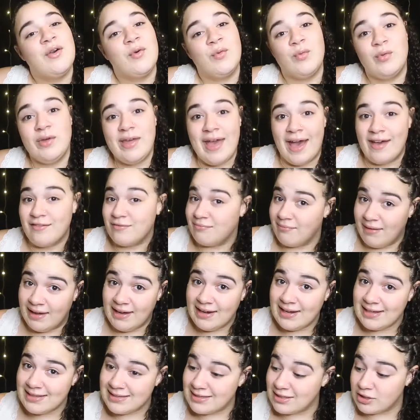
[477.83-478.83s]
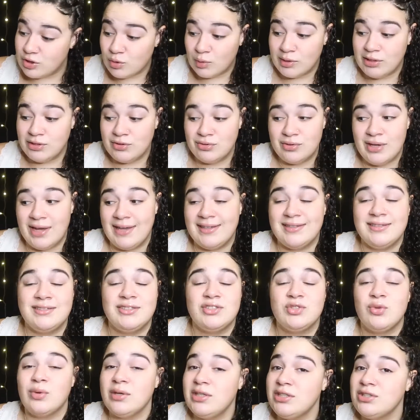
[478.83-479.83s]
we have made it to 22
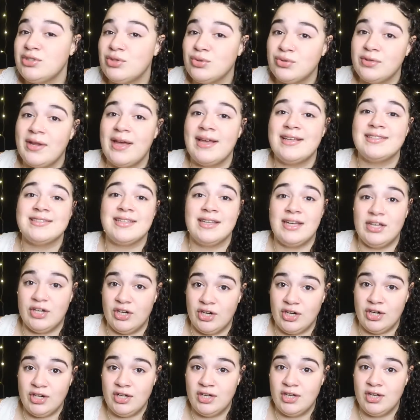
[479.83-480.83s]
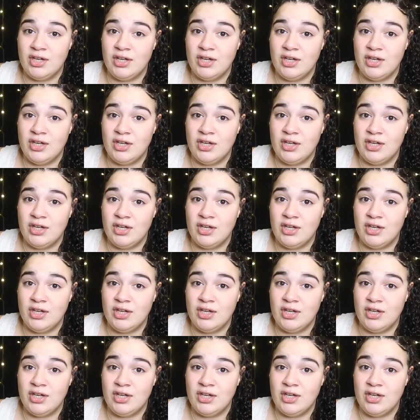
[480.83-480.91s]
days later,